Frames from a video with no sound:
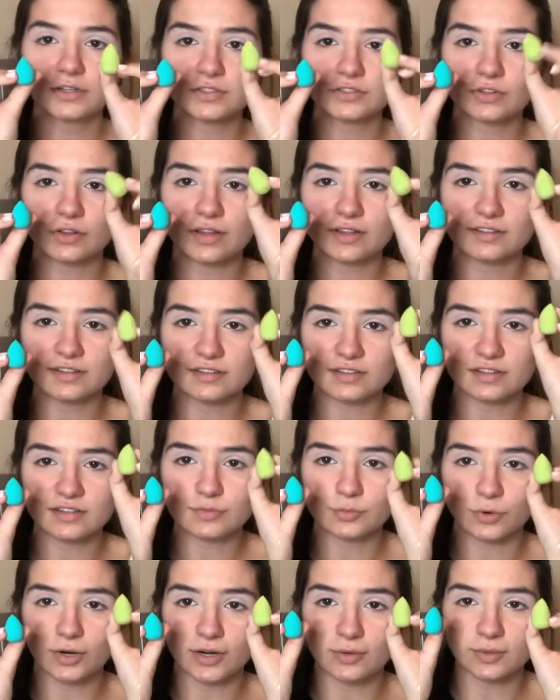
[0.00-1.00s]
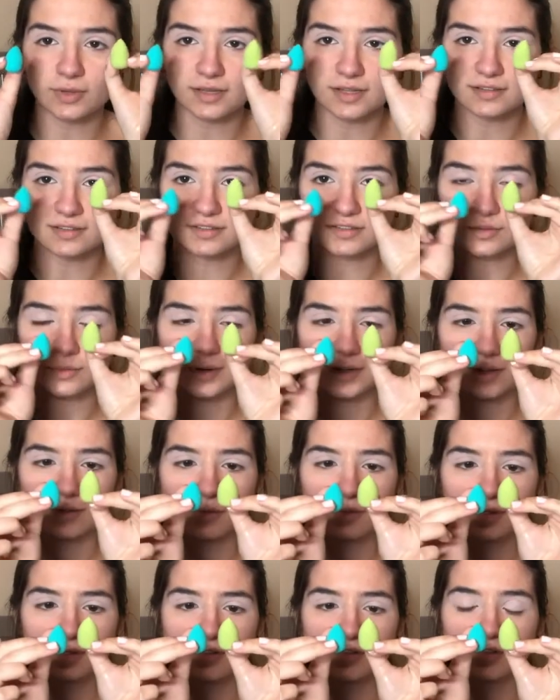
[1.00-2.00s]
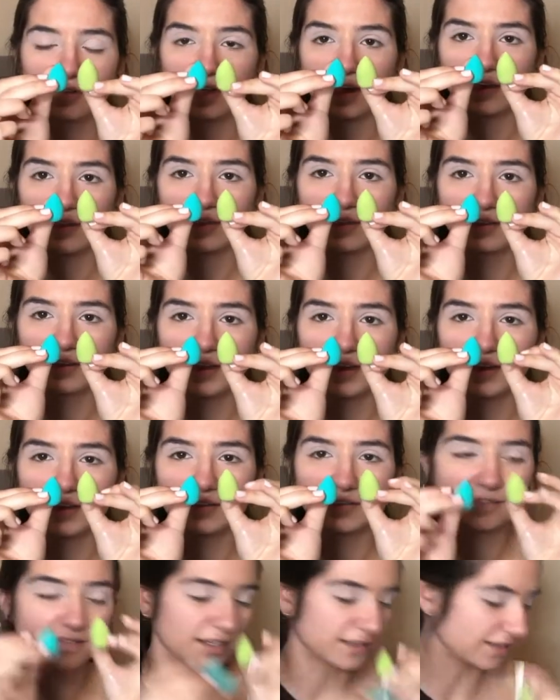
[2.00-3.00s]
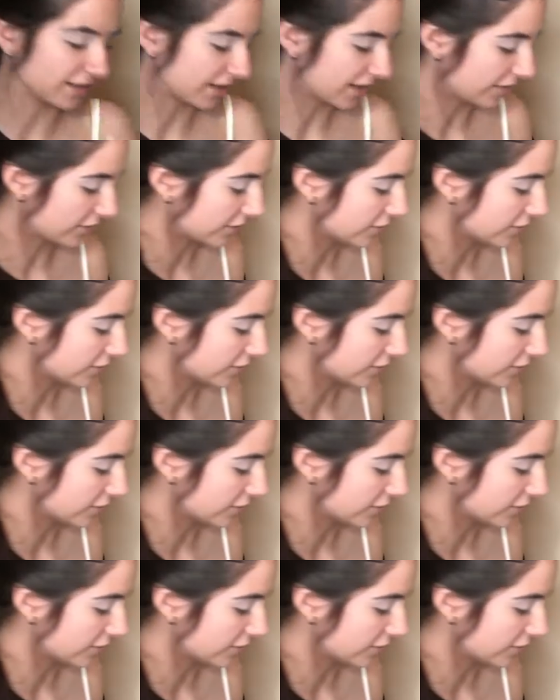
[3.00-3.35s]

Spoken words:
So this is the sprayed one, this is the regular one. So yeah, it did get